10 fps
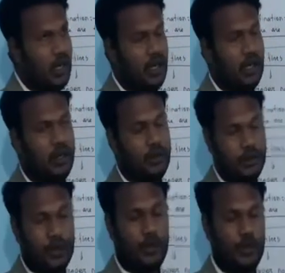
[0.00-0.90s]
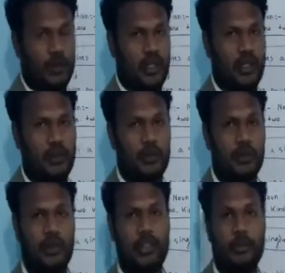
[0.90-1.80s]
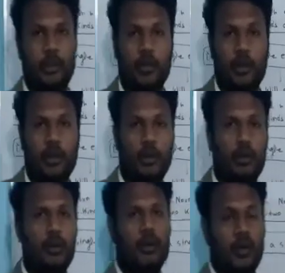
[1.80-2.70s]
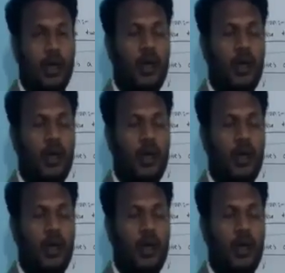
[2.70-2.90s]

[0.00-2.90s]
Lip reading: Who are jury? Jury are the people who